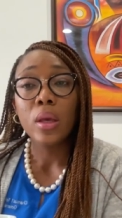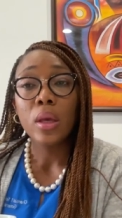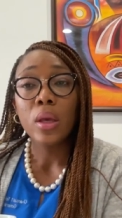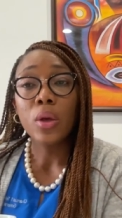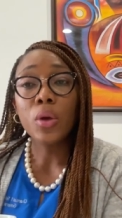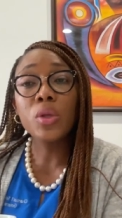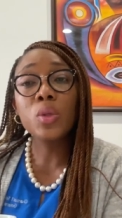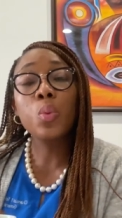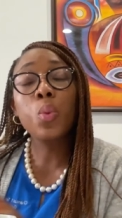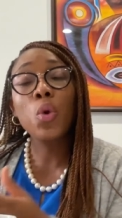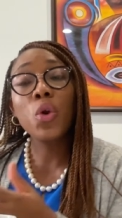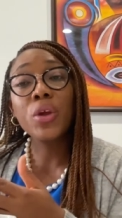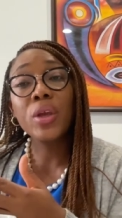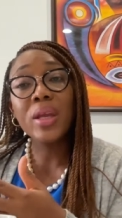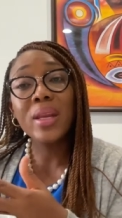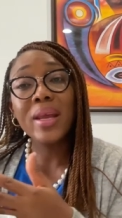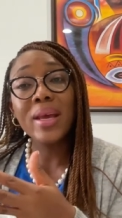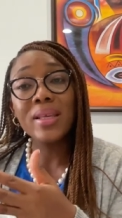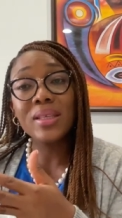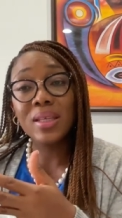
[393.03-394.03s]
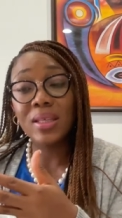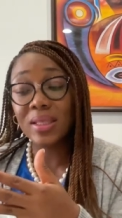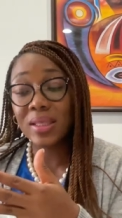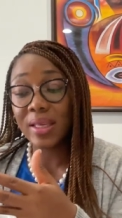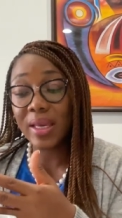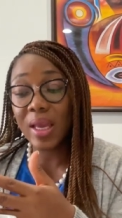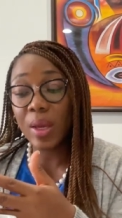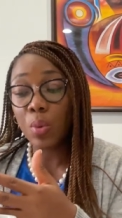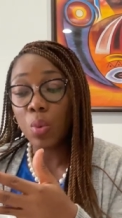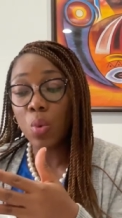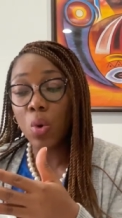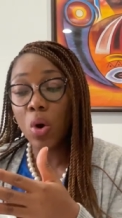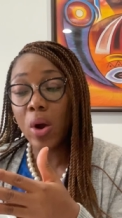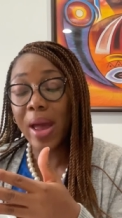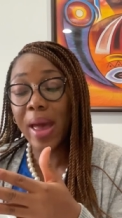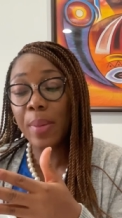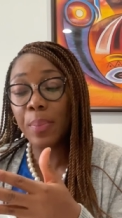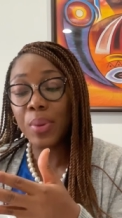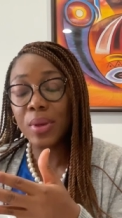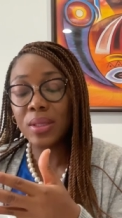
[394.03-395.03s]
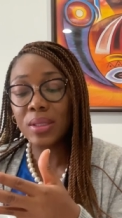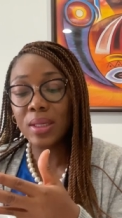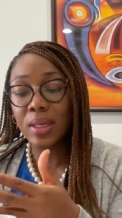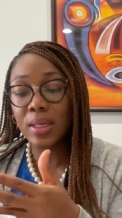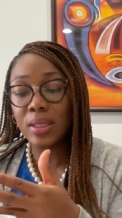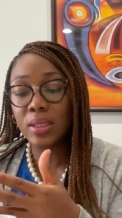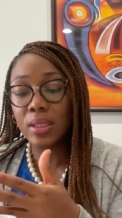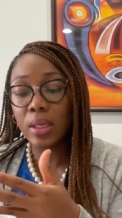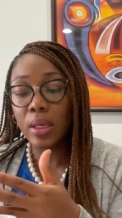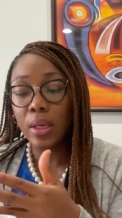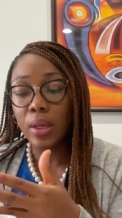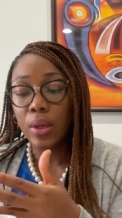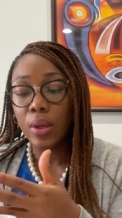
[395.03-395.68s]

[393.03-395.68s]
Because working as a team, what happens is